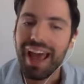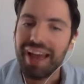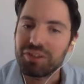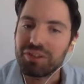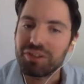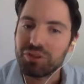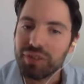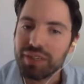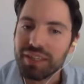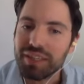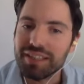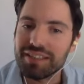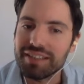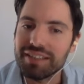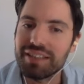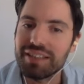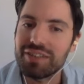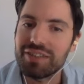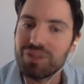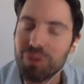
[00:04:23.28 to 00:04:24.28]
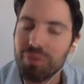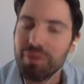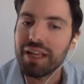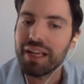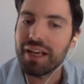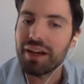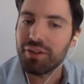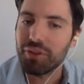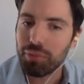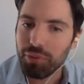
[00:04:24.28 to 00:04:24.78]
And the trick is that so
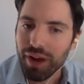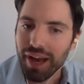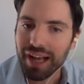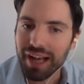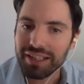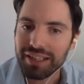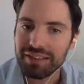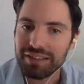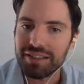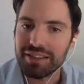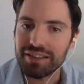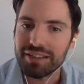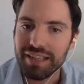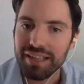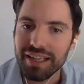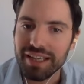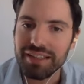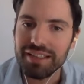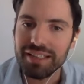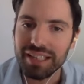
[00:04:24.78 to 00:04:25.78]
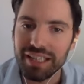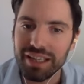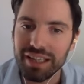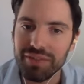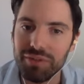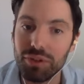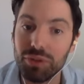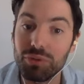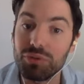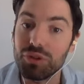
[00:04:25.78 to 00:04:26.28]
many other practices tend to give
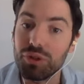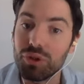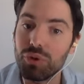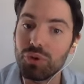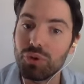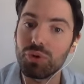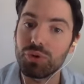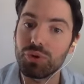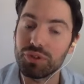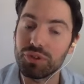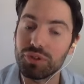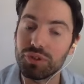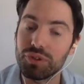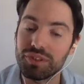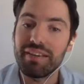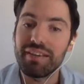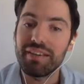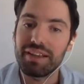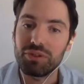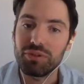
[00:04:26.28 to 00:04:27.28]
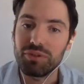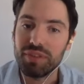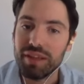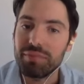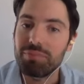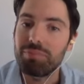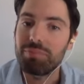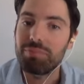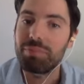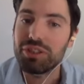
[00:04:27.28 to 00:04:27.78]
you tools that you
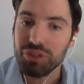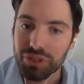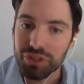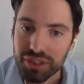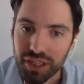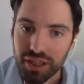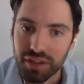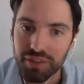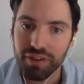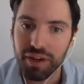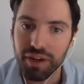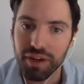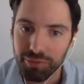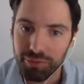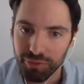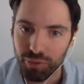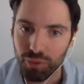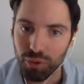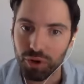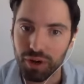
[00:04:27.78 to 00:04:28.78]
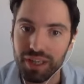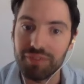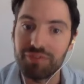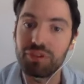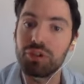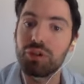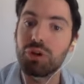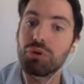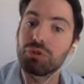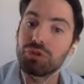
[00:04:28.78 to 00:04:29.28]
then beat yourself up for if
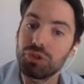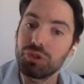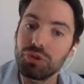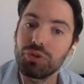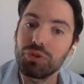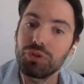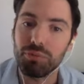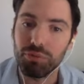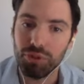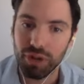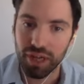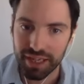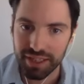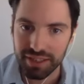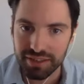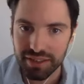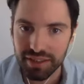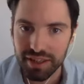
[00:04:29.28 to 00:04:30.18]
you don't do them right.